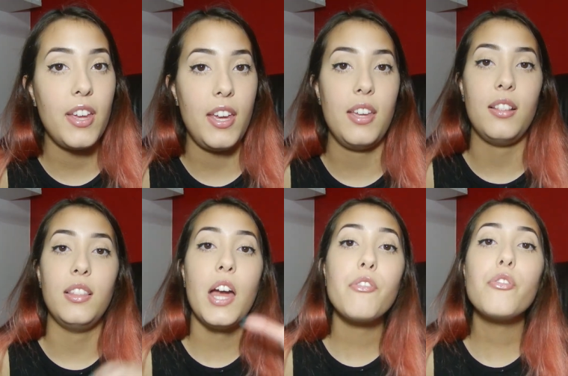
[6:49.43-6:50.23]
a
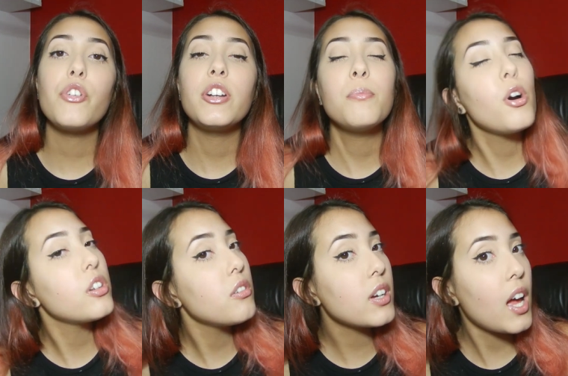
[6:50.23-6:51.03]
level for the
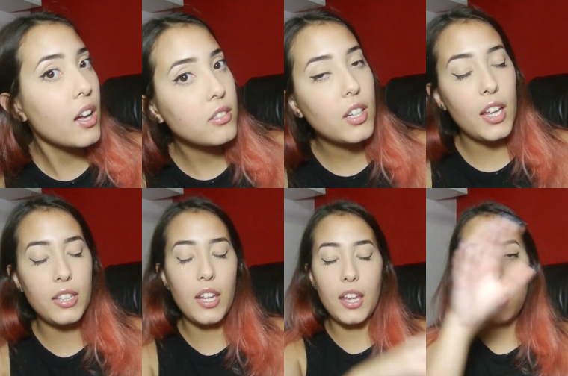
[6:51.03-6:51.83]
model account
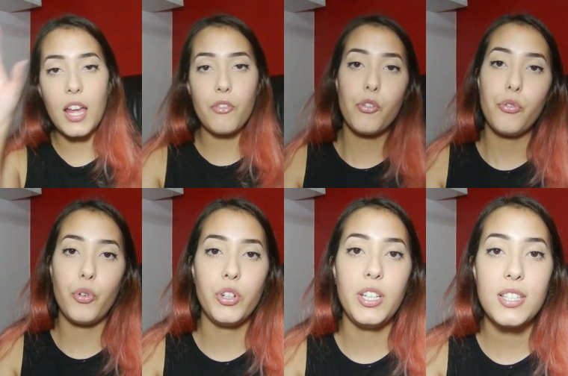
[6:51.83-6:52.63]
and a level
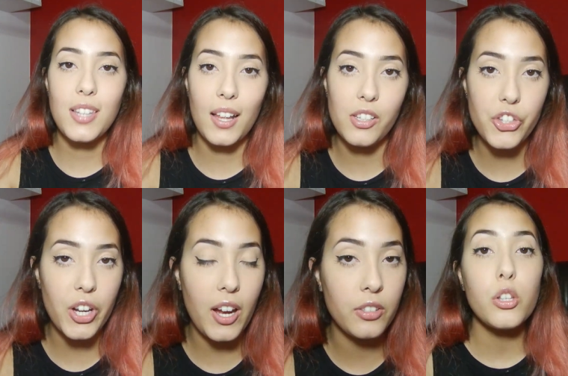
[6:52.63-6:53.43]
for the stylish
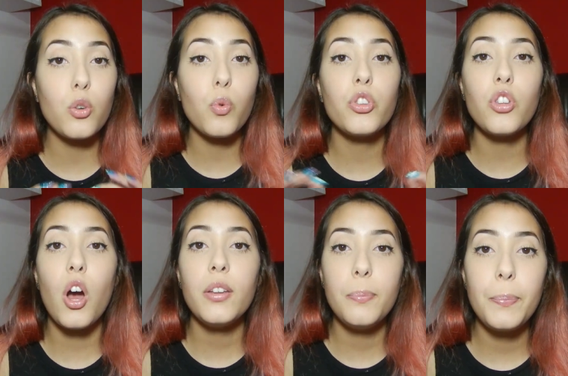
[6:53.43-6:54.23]
account. You would
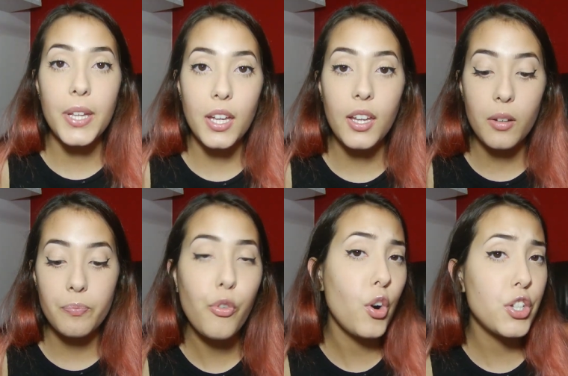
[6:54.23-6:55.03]
not be
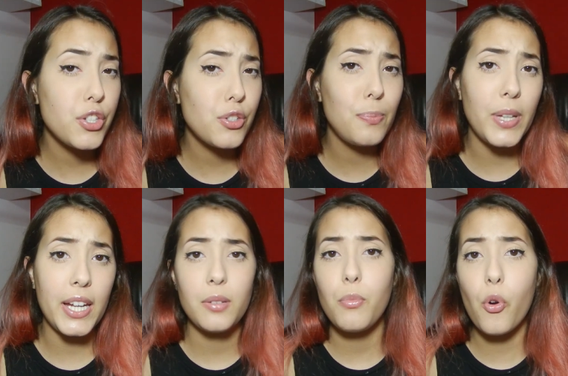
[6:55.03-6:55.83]
forced to
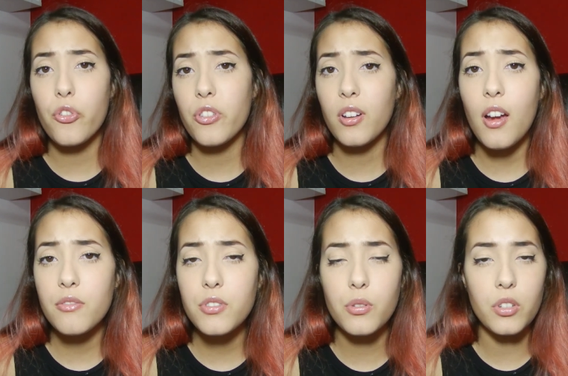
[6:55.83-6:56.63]
play in both
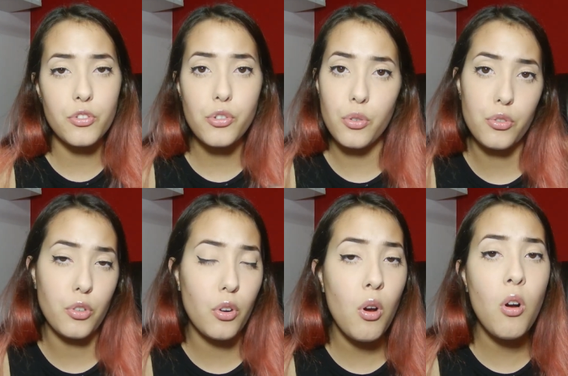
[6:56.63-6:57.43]
accounts. You can choose
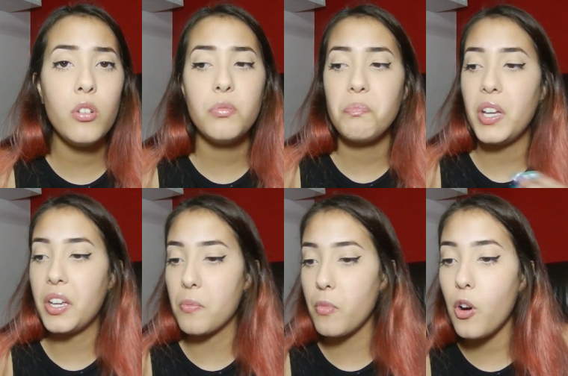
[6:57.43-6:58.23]
your own, play
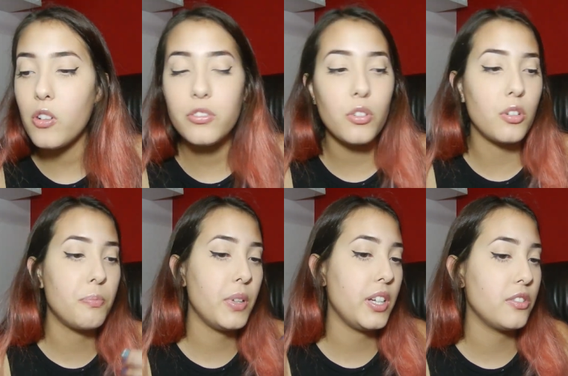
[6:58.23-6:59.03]
in both, or
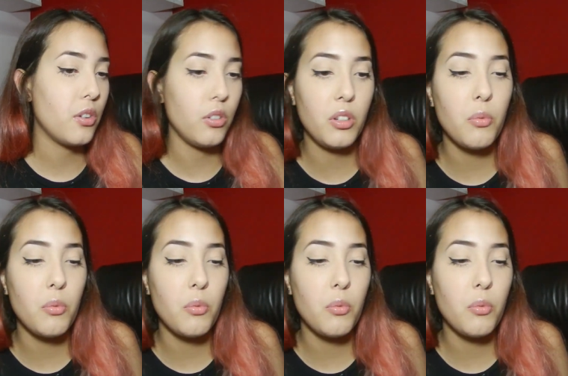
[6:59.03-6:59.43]
play in only